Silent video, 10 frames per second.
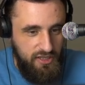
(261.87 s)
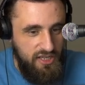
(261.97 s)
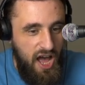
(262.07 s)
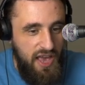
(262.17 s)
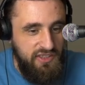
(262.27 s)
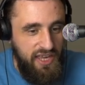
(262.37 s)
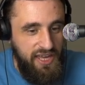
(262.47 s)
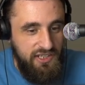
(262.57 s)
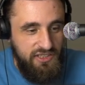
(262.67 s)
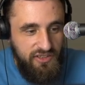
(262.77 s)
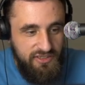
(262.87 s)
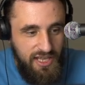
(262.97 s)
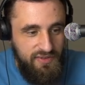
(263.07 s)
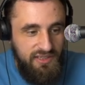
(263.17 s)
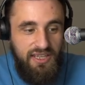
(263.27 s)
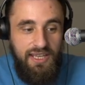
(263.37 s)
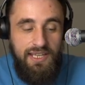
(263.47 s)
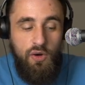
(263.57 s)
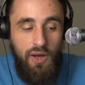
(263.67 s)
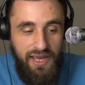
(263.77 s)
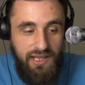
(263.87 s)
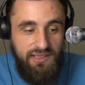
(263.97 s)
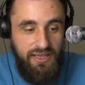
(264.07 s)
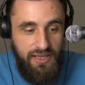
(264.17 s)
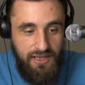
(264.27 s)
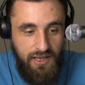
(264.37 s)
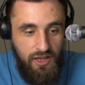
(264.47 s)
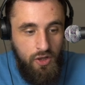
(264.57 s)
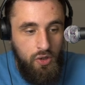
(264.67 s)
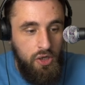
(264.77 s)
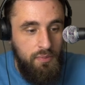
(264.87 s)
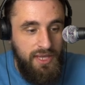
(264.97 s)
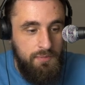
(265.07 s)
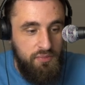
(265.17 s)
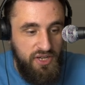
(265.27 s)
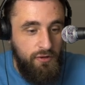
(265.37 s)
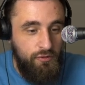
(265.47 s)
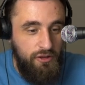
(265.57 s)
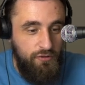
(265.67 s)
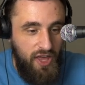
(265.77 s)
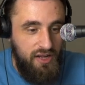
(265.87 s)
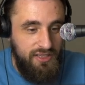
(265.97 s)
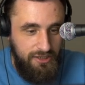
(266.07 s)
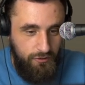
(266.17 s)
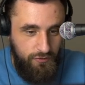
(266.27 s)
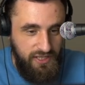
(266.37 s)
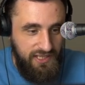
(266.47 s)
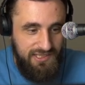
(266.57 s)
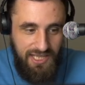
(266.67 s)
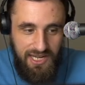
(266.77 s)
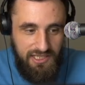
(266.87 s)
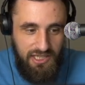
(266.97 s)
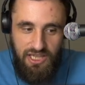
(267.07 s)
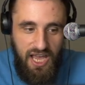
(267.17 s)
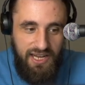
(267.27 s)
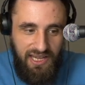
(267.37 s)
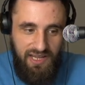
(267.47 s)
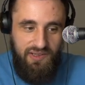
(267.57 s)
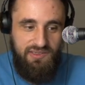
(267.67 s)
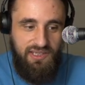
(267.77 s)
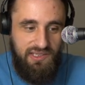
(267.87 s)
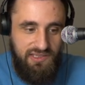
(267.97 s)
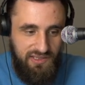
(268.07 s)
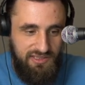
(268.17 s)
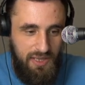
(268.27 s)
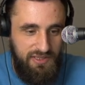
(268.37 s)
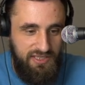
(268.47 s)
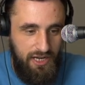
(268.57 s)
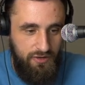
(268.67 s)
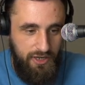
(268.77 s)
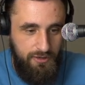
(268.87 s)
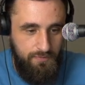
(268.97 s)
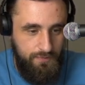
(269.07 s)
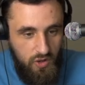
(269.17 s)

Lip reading: guys aged 17 or 18, whom he briefly found in the thickets under the lighthouse next to the cemetery.